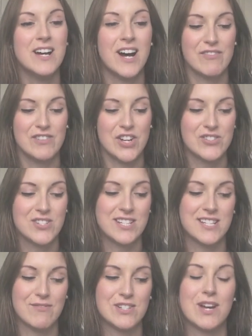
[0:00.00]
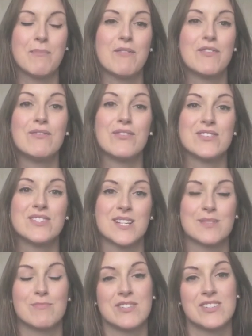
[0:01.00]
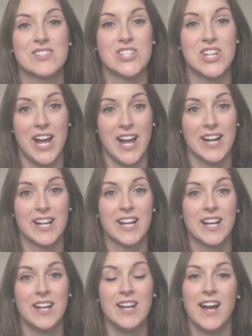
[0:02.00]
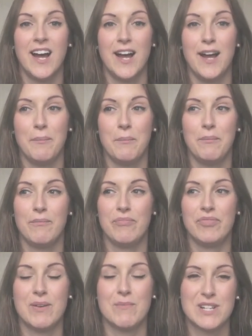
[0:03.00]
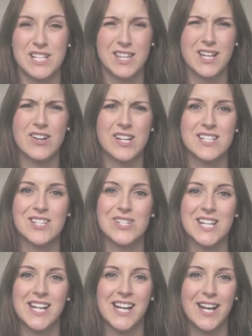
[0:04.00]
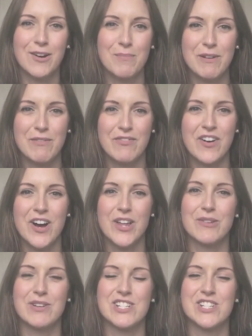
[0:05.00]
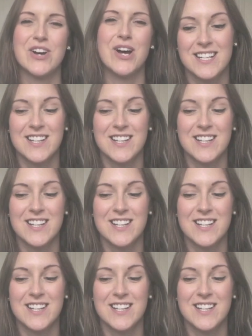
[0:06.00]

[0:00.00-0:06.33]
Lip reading: I've noticed every time I've gone for a 6-month check that my teeth are kind of tilted in a little bit further each time.